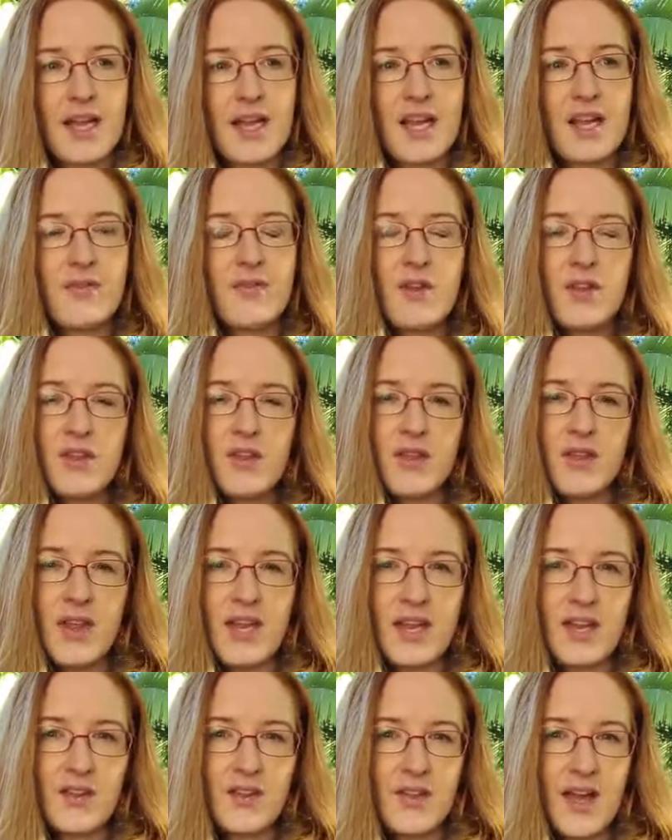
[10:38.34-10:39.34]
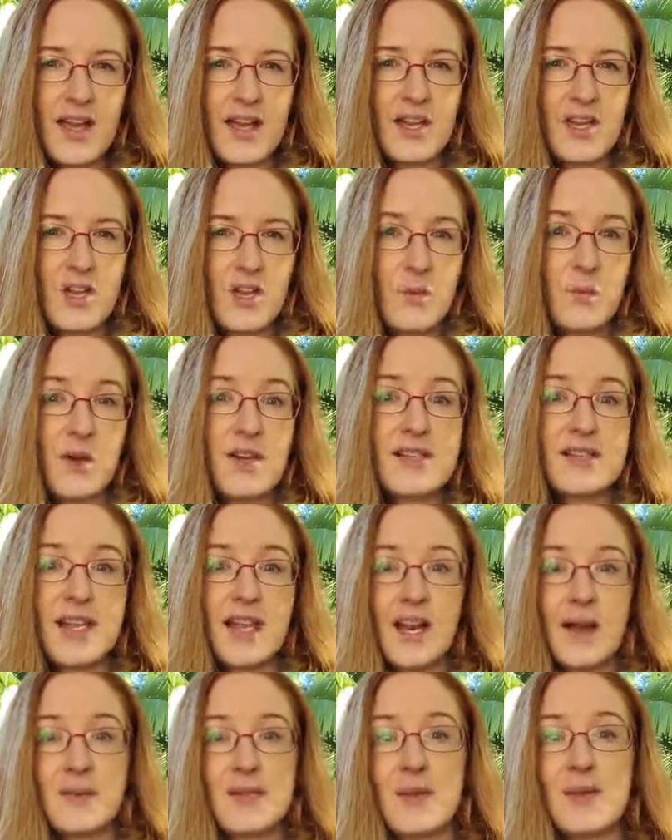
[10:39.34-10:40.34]
If you think that you want to
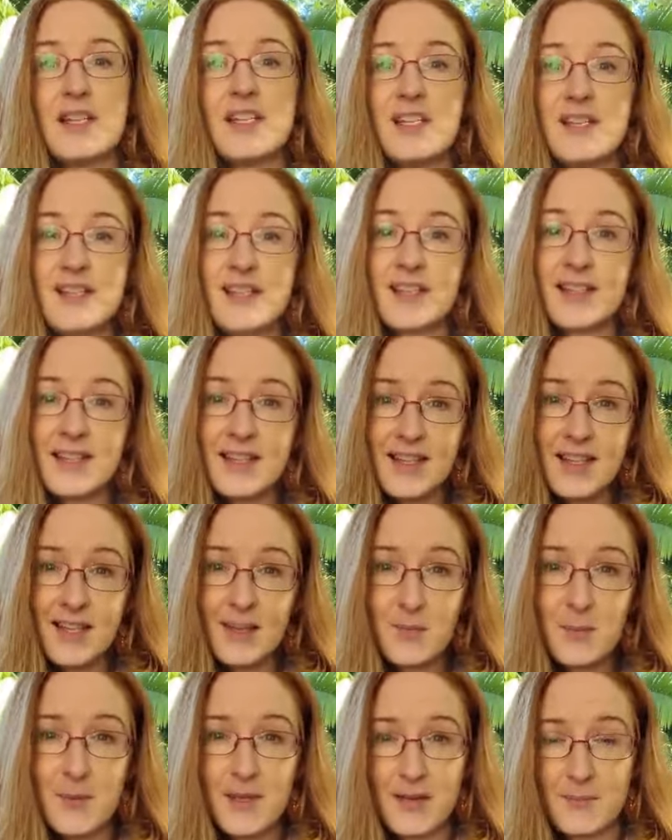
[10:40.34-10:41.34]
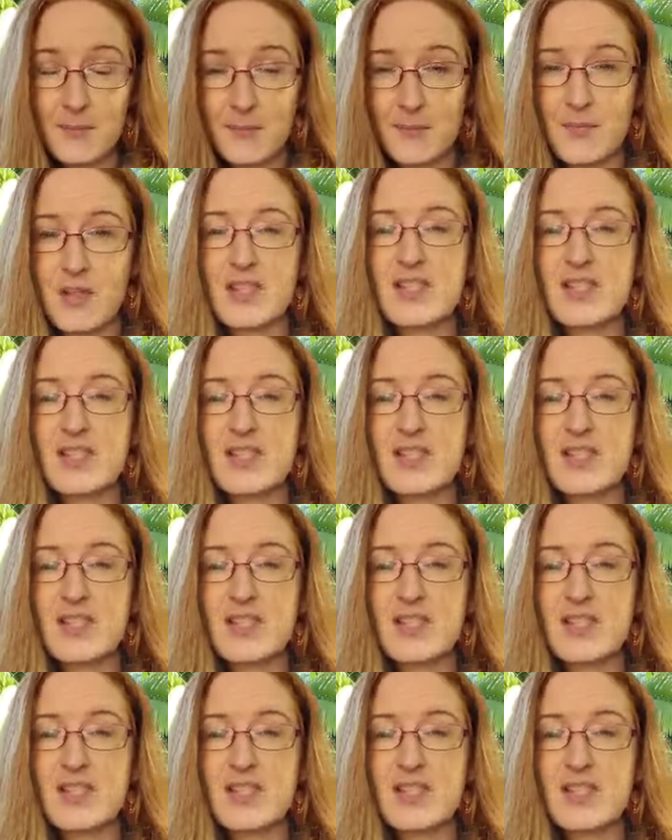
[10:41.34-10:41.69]
set up something just a little bit,